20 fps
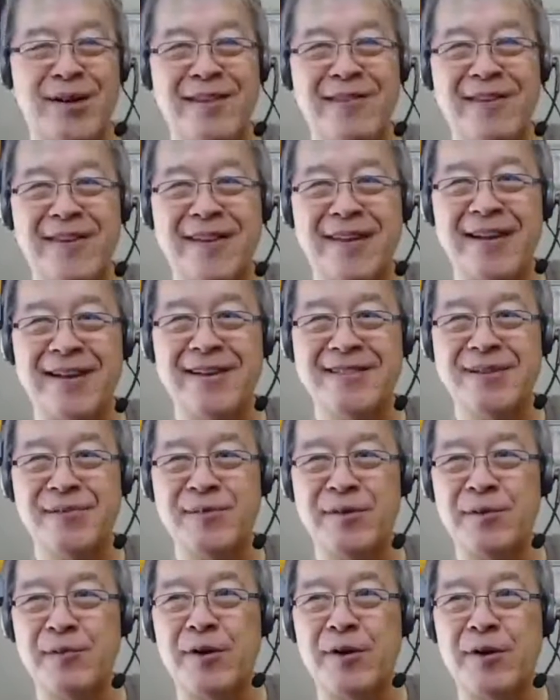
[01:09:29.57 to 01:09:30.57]
else that we
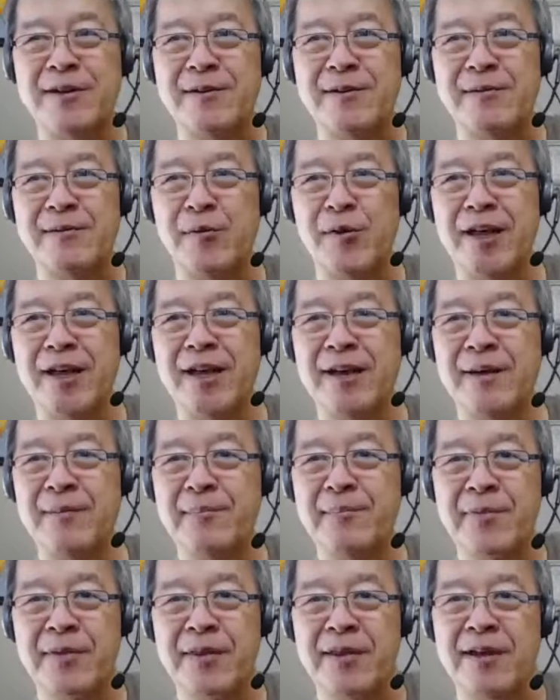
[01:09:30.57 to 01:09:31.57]
wanted to bring up
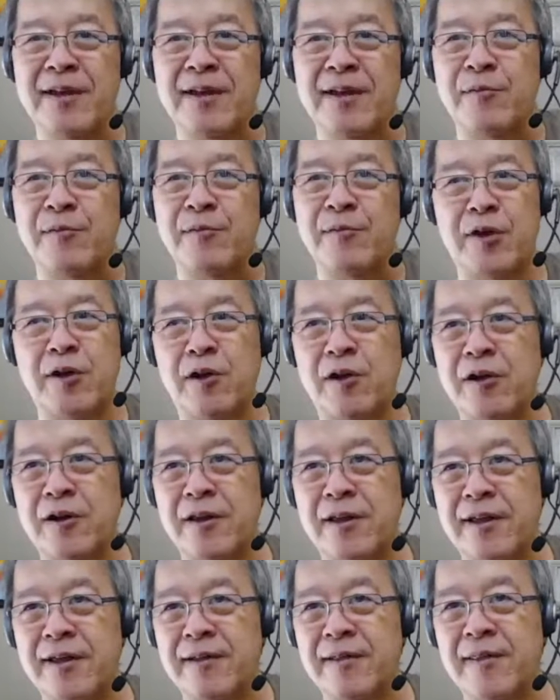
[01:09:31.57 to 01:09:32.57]

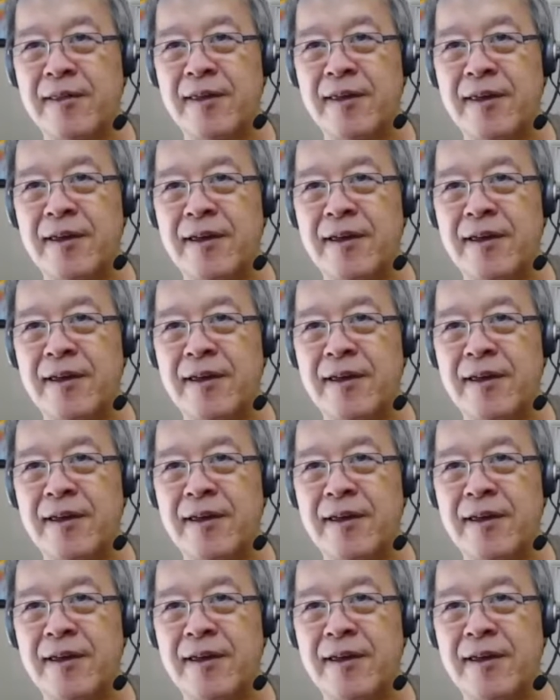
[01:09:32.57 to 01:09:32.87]
regarding the